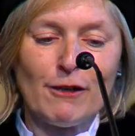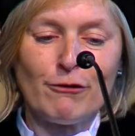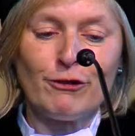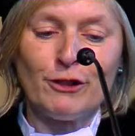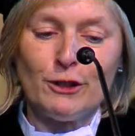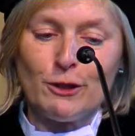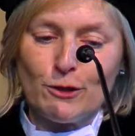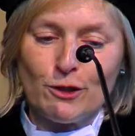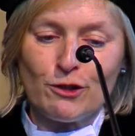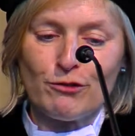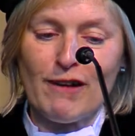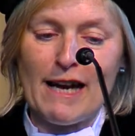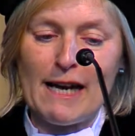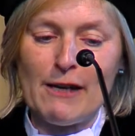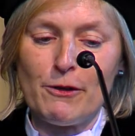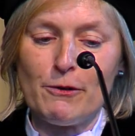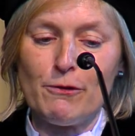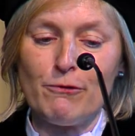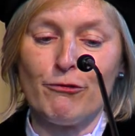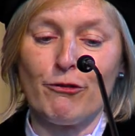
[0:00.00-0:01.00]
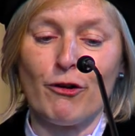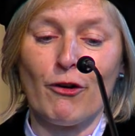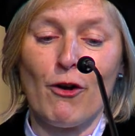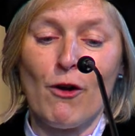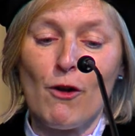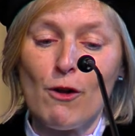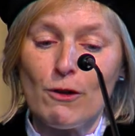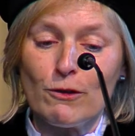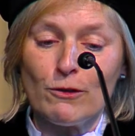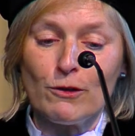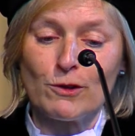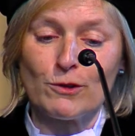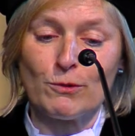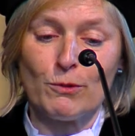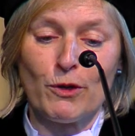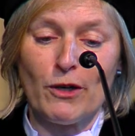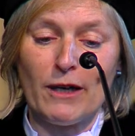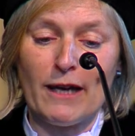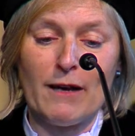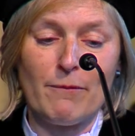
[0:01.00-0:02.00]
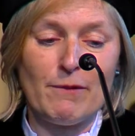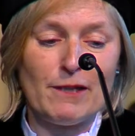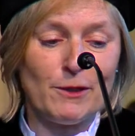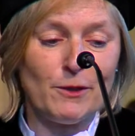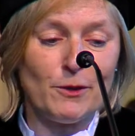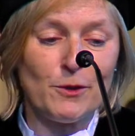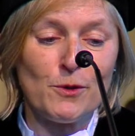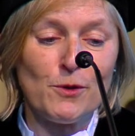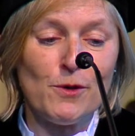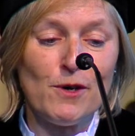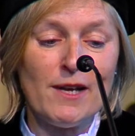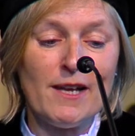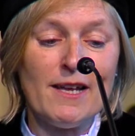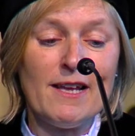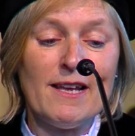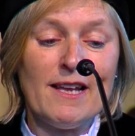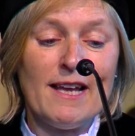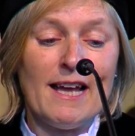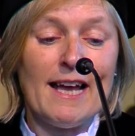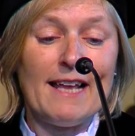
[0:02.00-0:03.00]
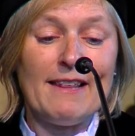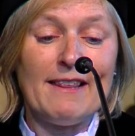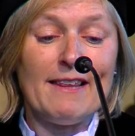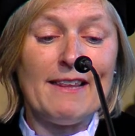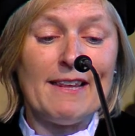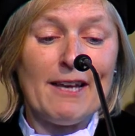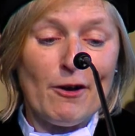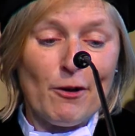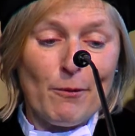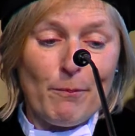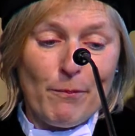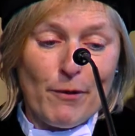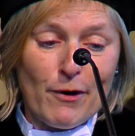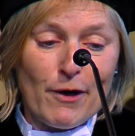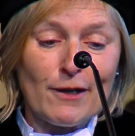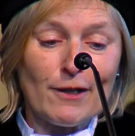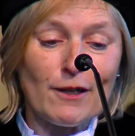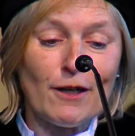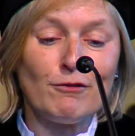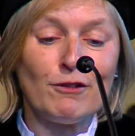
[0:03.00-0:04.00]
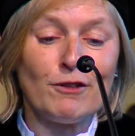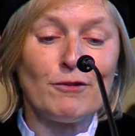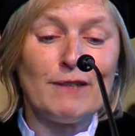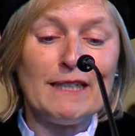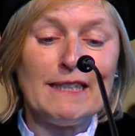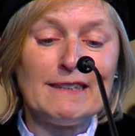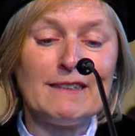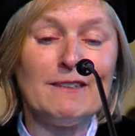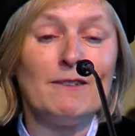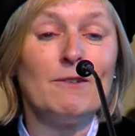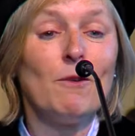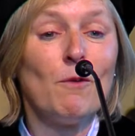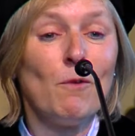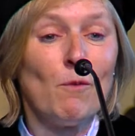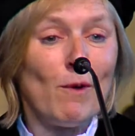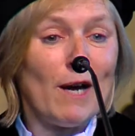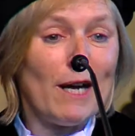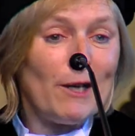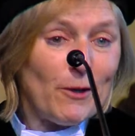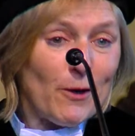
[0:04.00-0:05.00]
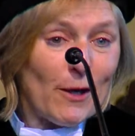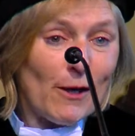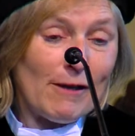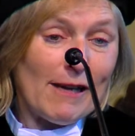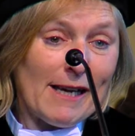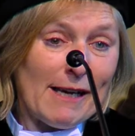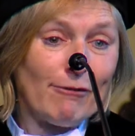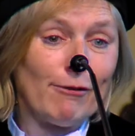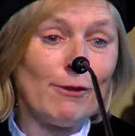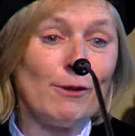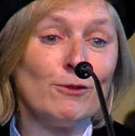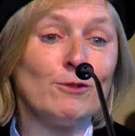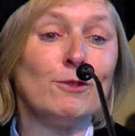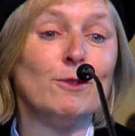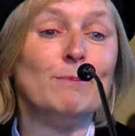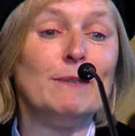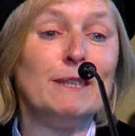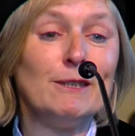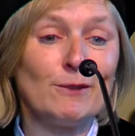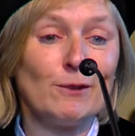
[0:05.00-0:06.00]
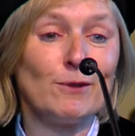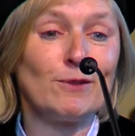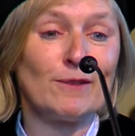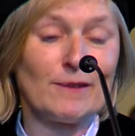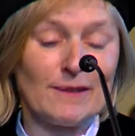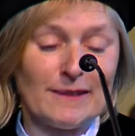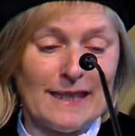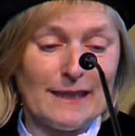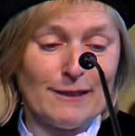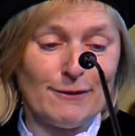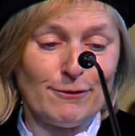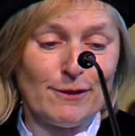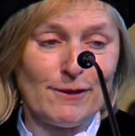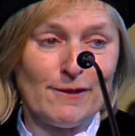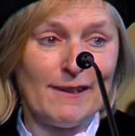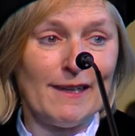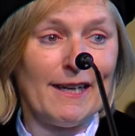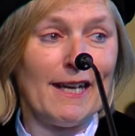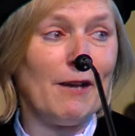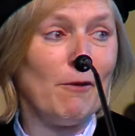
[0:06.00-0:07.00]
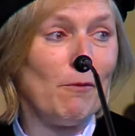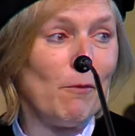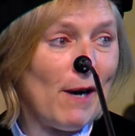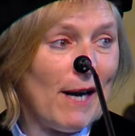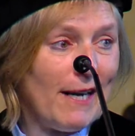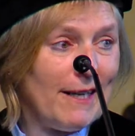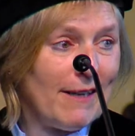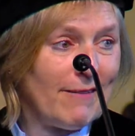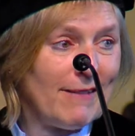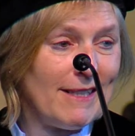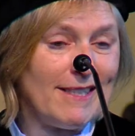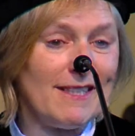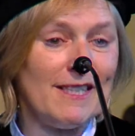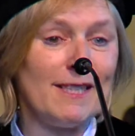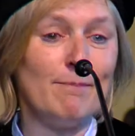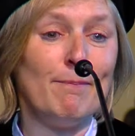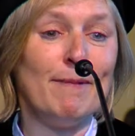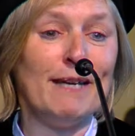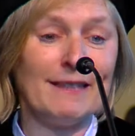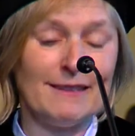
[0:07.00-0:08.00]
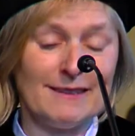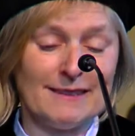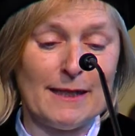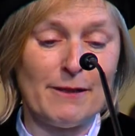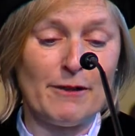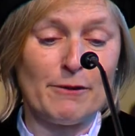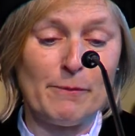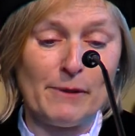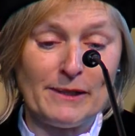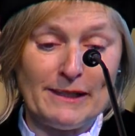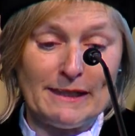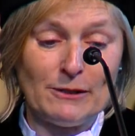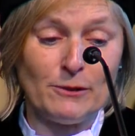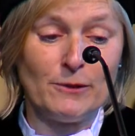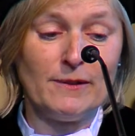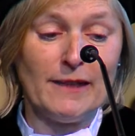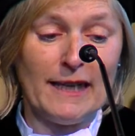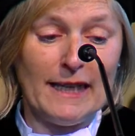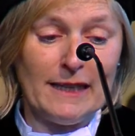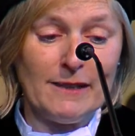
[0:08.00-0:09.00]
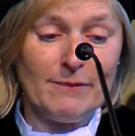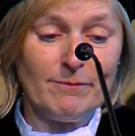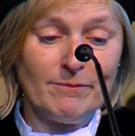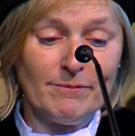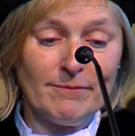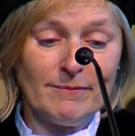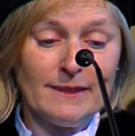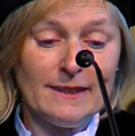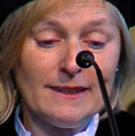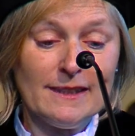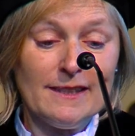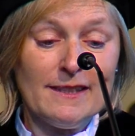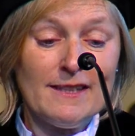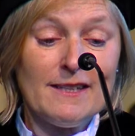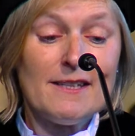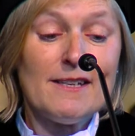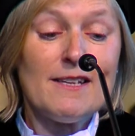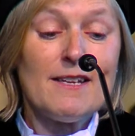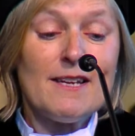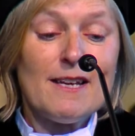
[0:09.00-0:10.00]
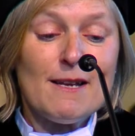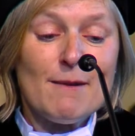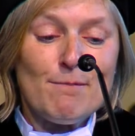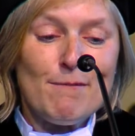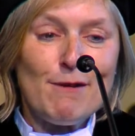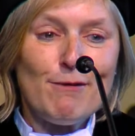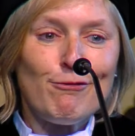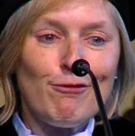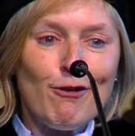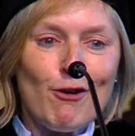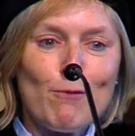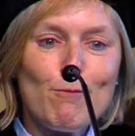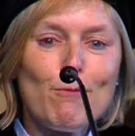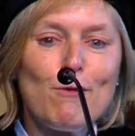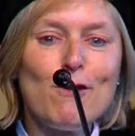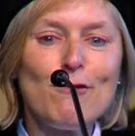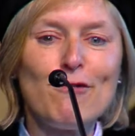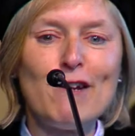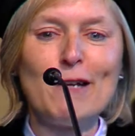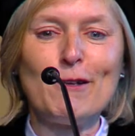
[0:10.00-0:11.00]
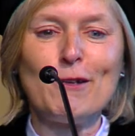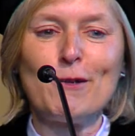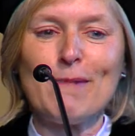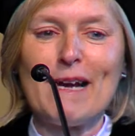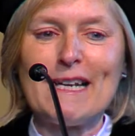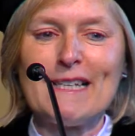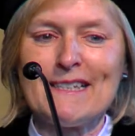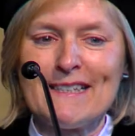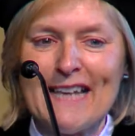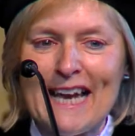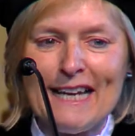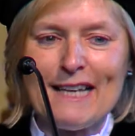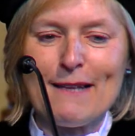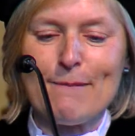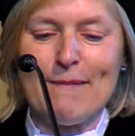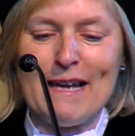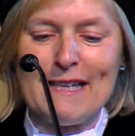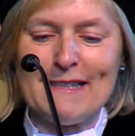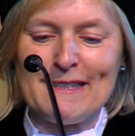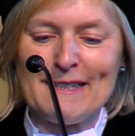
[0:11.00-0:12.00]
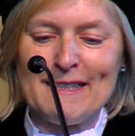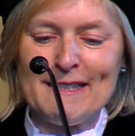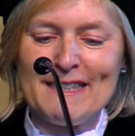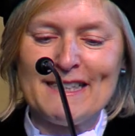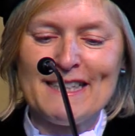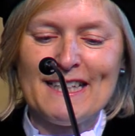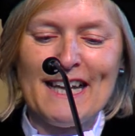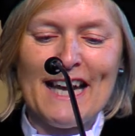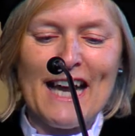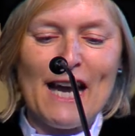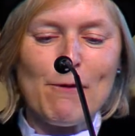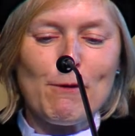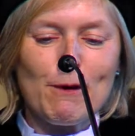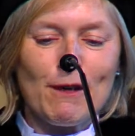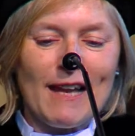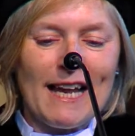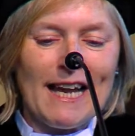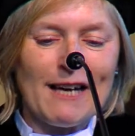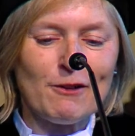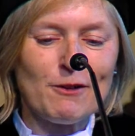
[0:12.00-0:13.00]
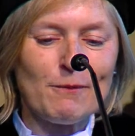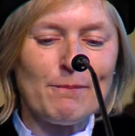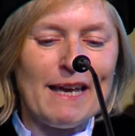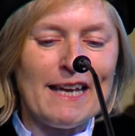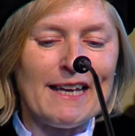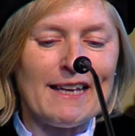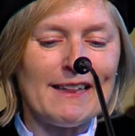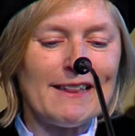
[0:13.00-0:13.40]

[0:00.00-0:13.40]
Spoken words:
of huge value for all those working with you, and they are part of the reason why you have also been so successful and why there is this big ceremony today. Before moving to my second message, I would like to make a